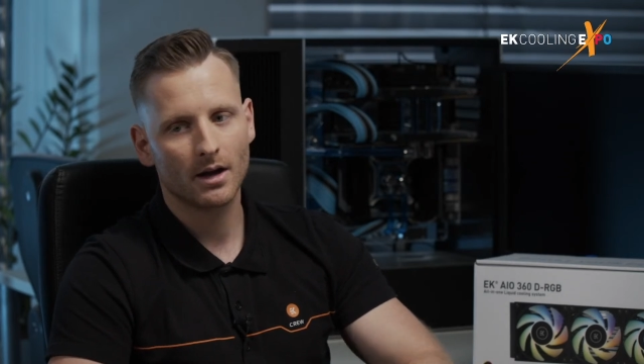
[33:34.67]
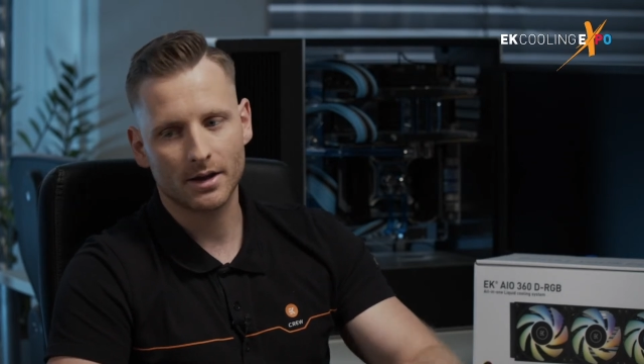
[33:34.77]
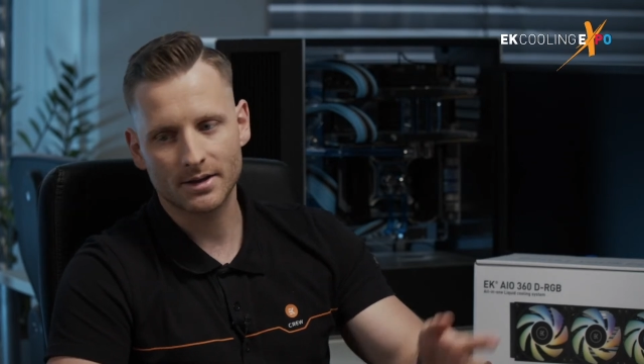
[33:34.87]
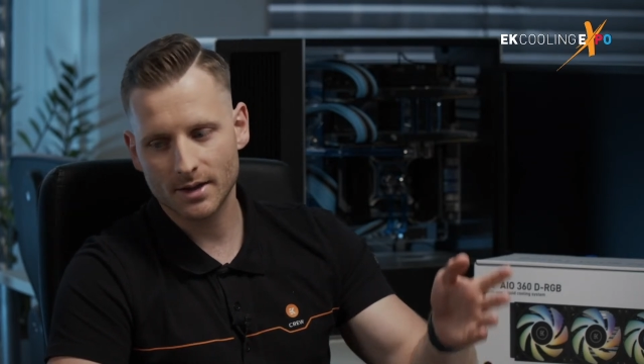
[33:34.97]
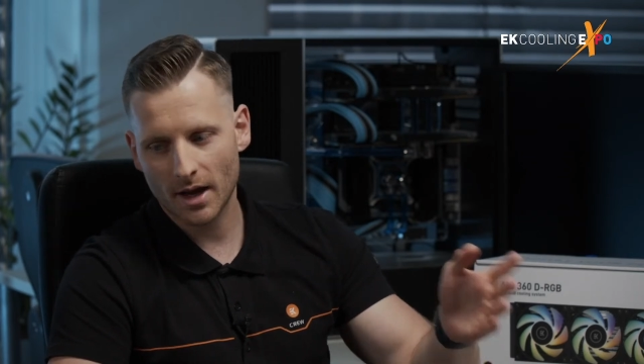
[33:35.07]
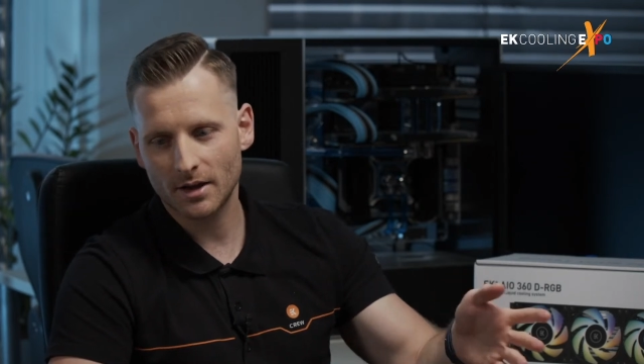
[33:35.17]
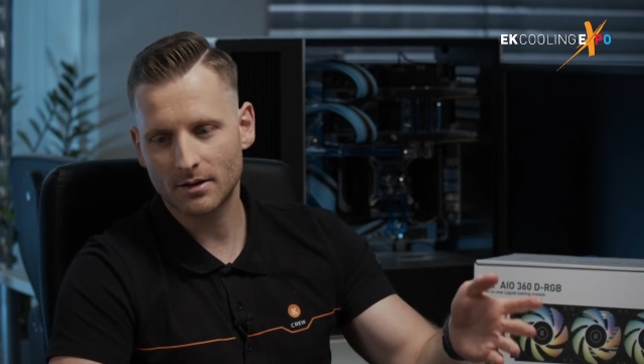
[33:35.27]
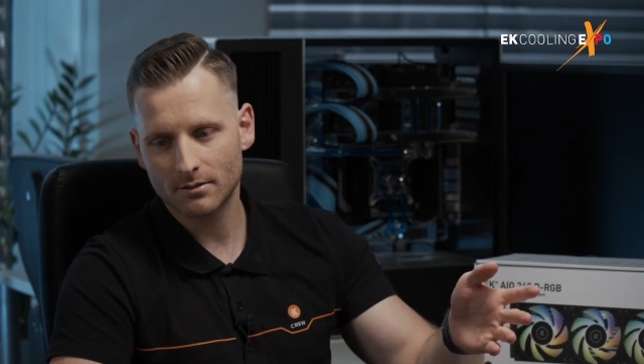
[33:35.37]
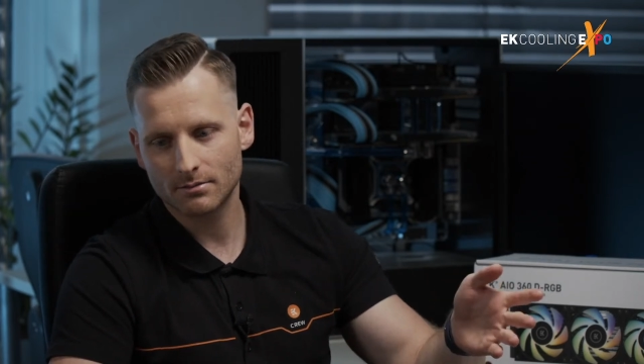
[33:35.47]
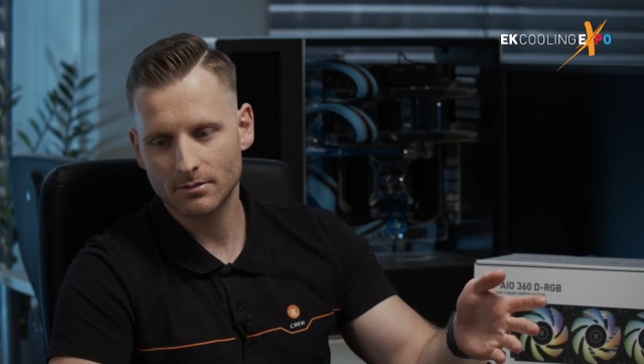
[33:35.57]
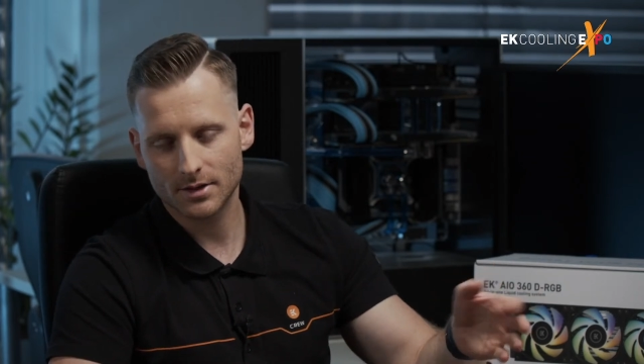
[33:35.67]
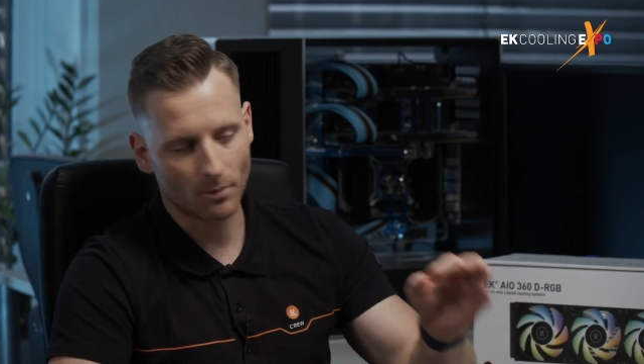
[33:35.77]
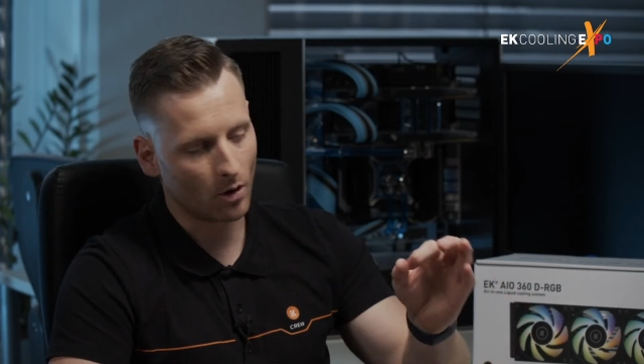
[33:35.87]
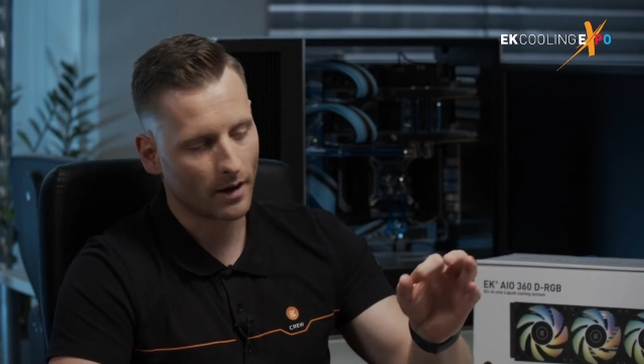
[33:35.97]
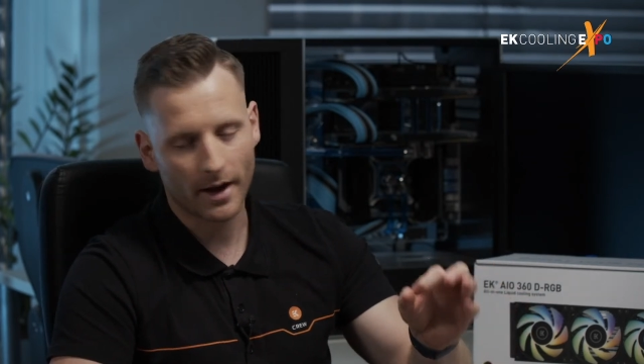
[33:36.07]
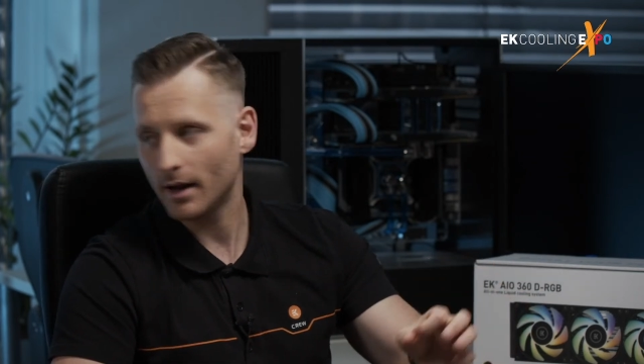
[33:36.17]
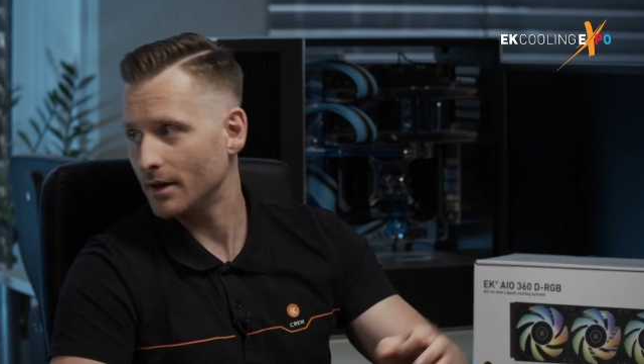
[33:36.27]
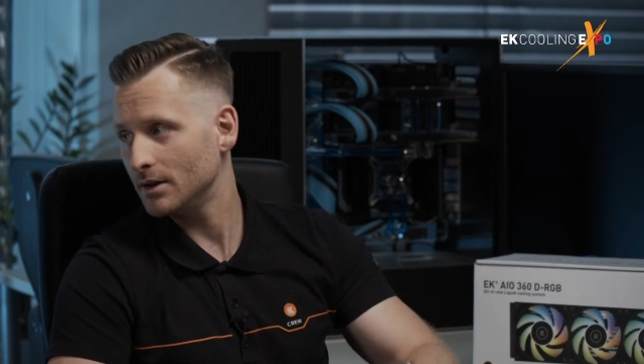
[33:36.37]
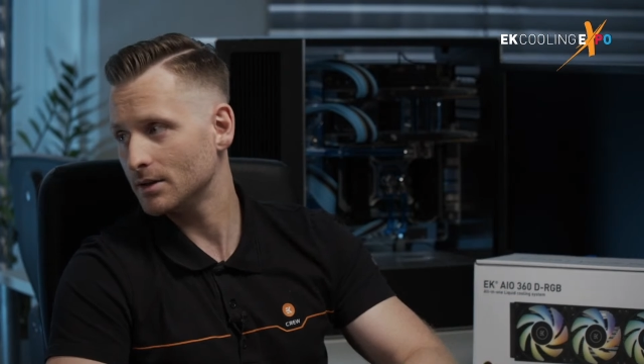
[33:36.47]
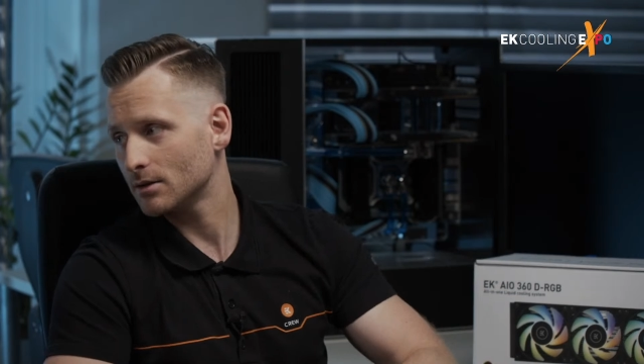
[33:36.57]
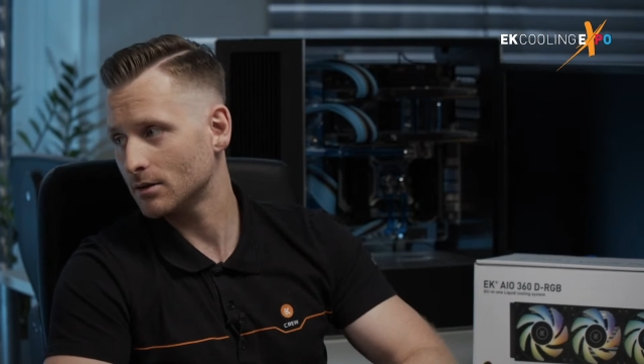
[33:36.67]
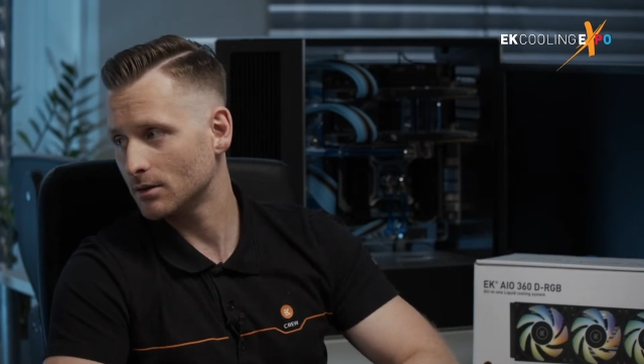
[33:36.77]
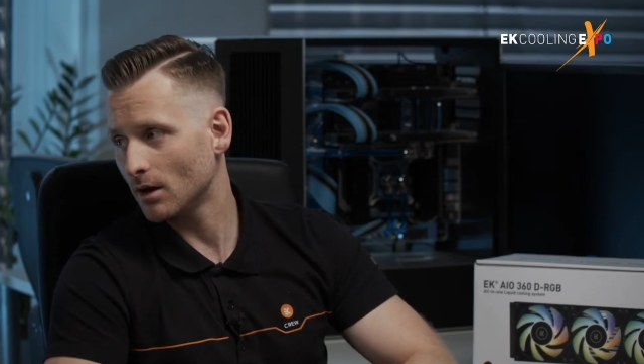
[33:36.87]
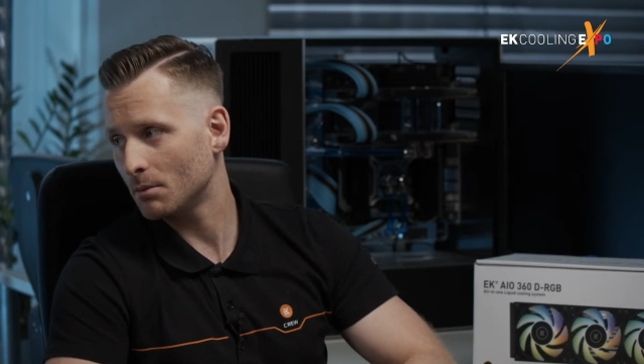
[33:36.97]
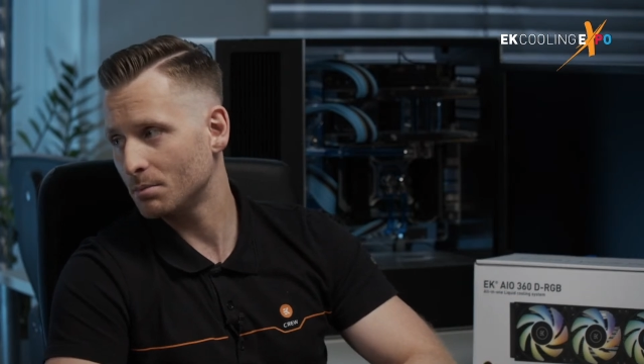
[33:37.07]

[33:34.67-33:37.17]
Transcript: It's 8 small LEDs on the top,